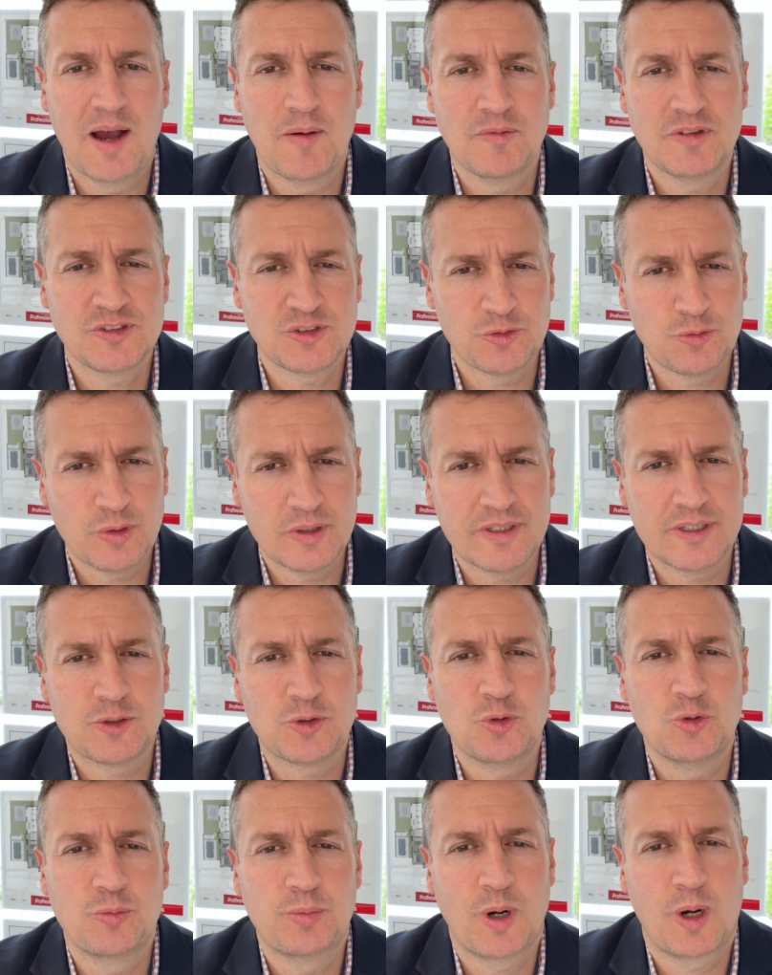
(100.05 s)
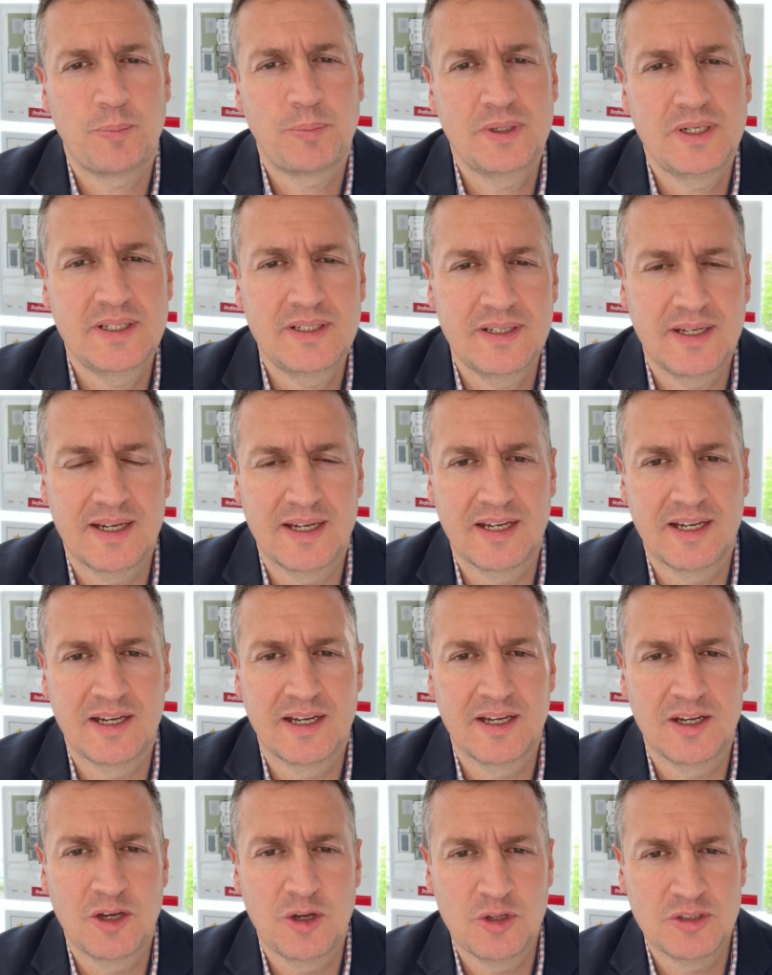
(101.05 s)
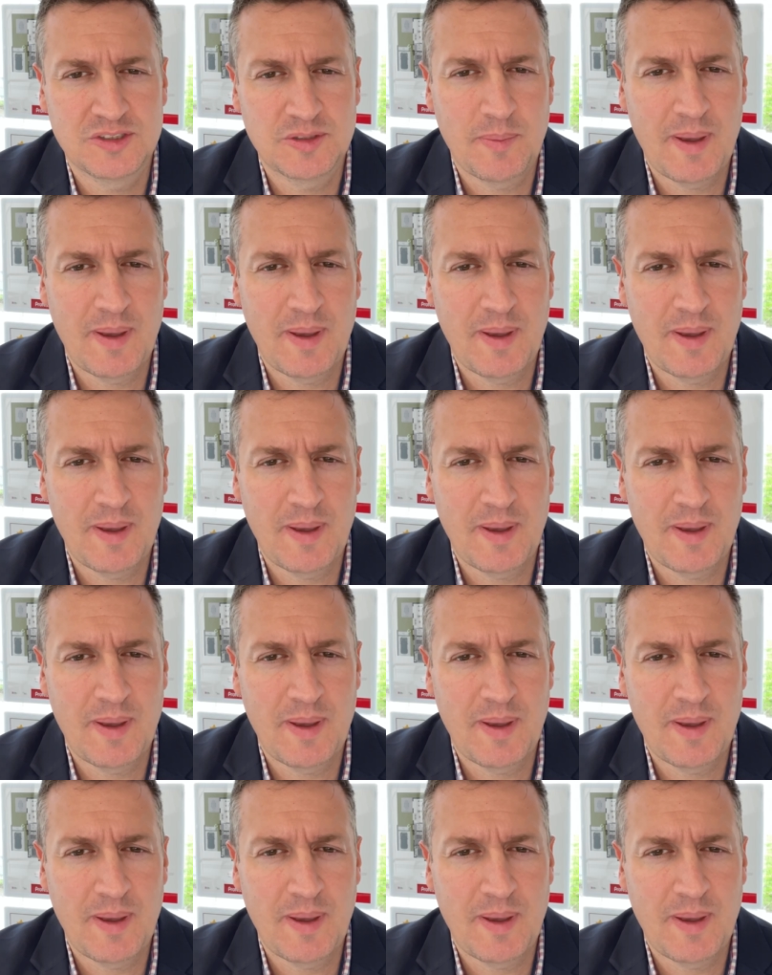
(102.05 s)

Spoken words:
This is a really cool property. It's